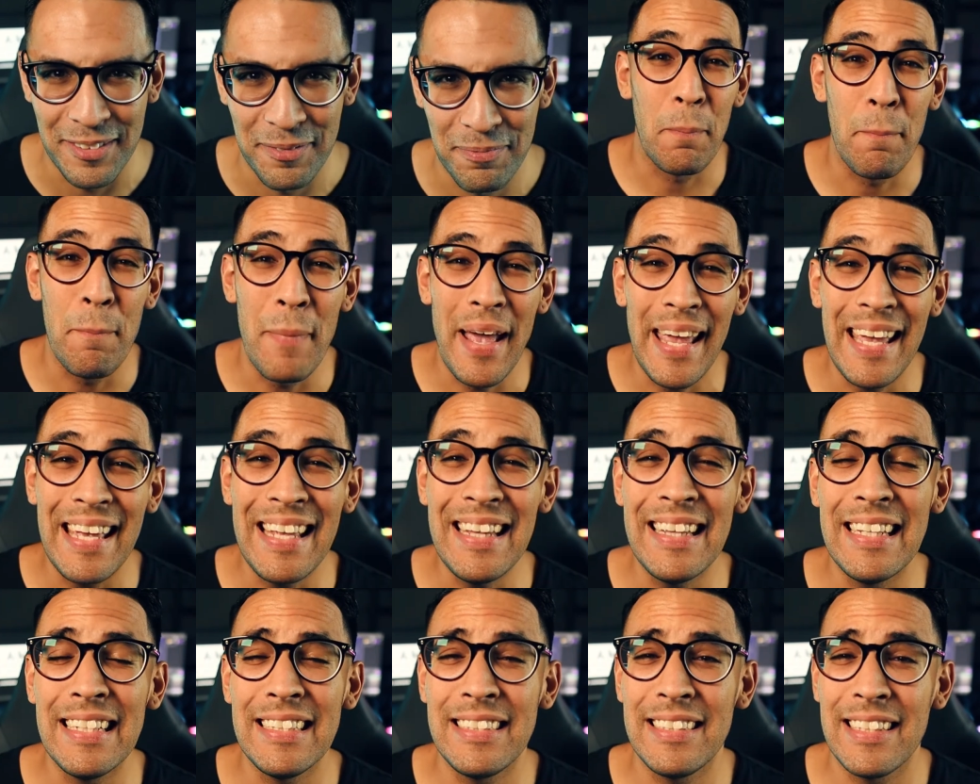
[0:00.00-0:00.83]

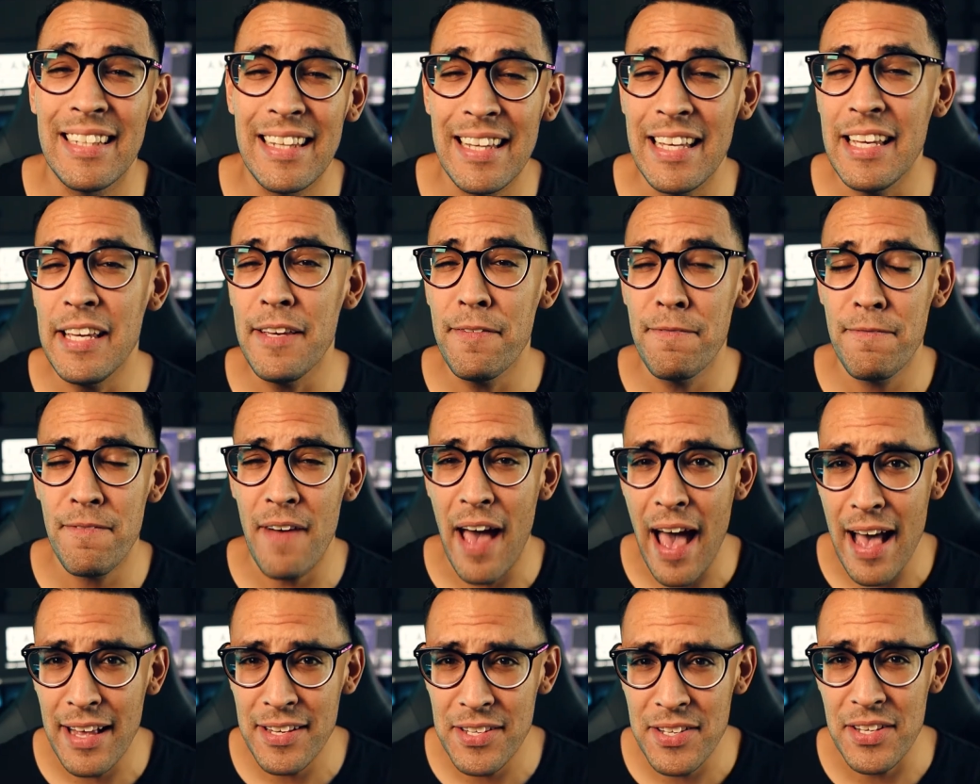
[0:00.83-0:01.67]
making this the
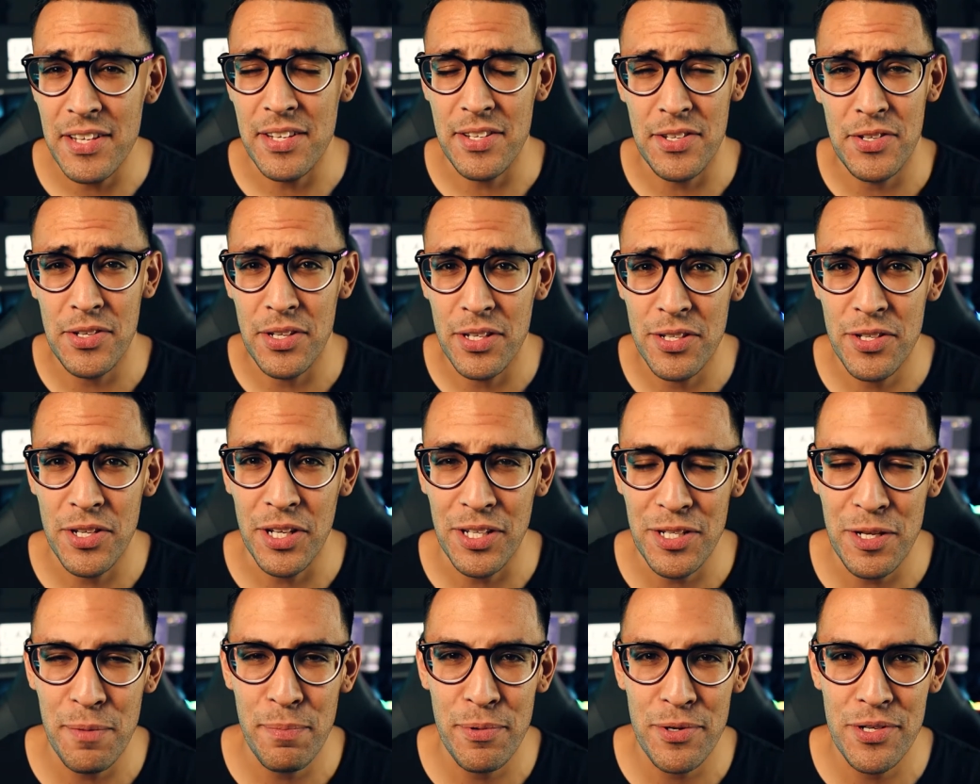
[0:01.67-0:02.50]
fastest
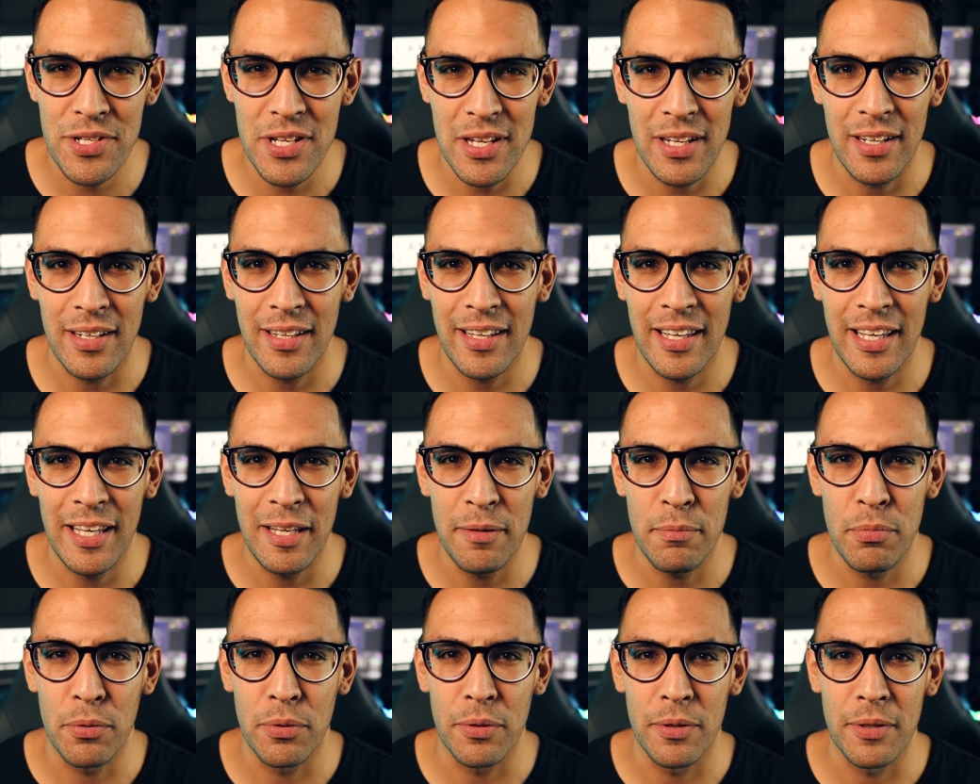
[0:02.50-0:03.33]
60%
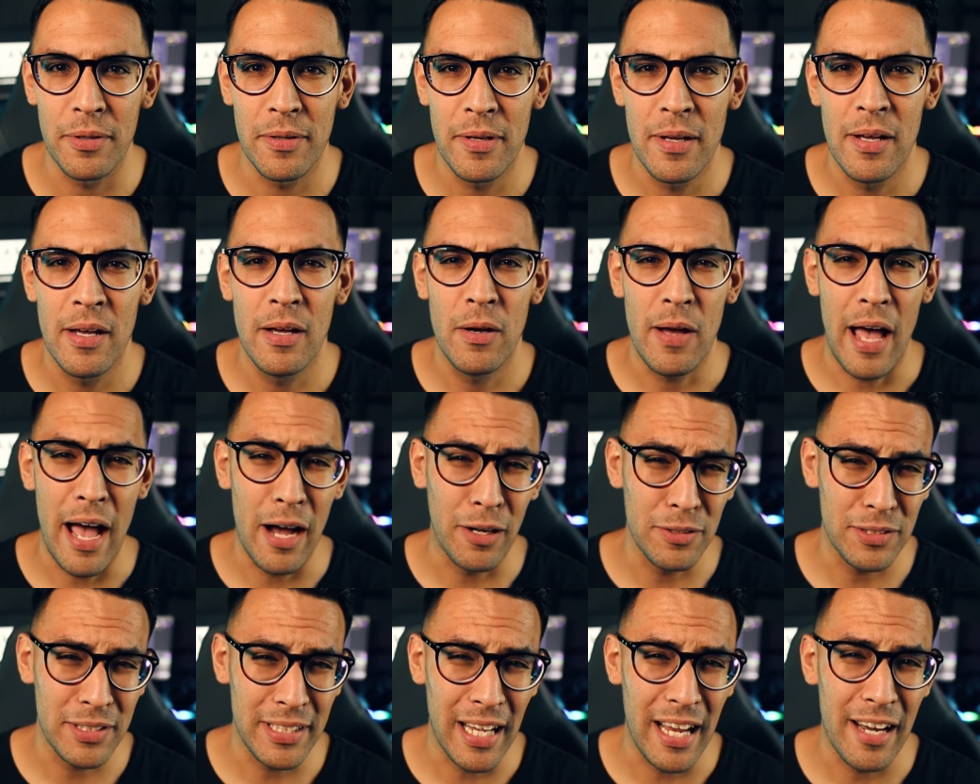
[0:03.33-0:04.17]
keyboard
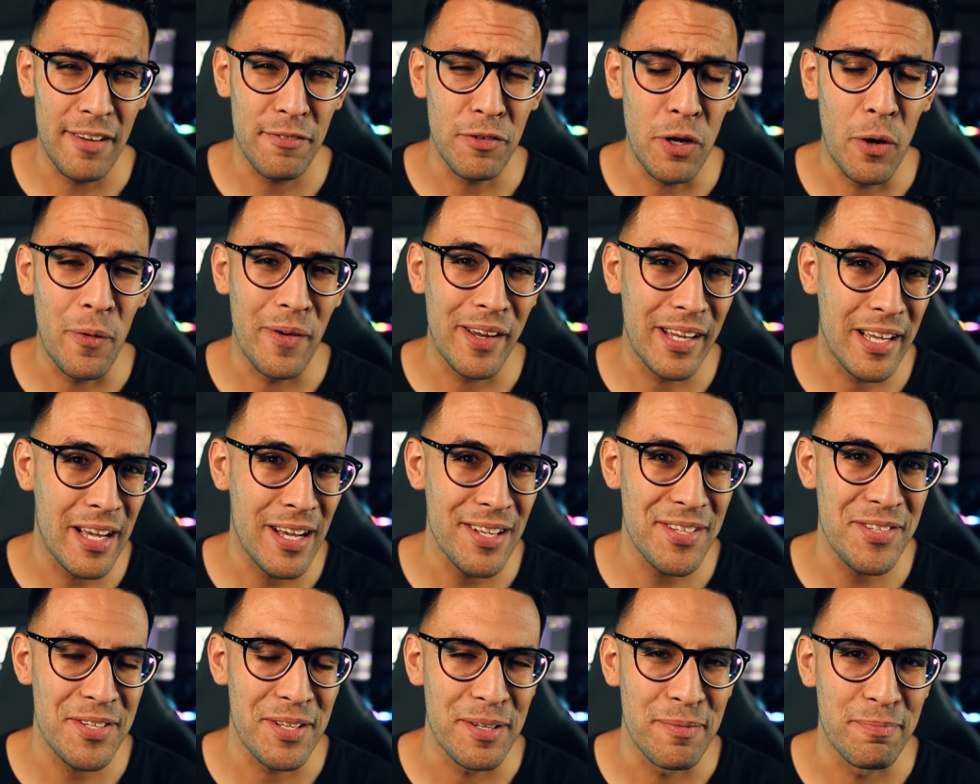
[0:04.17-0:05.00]
outside of going
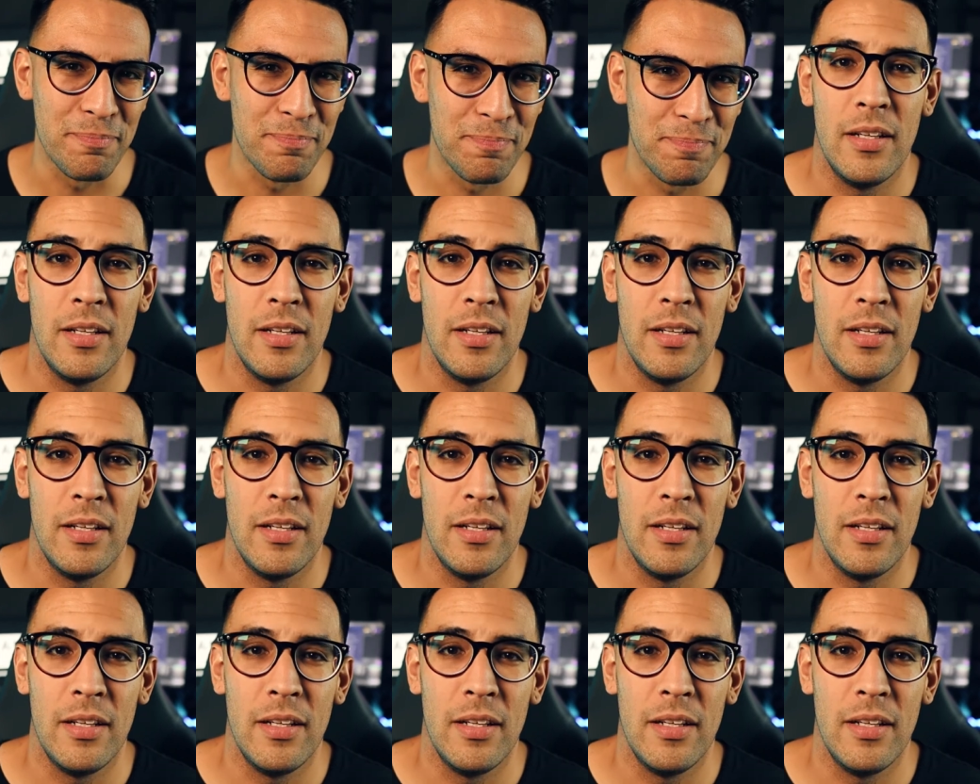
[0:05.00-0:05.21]
custom.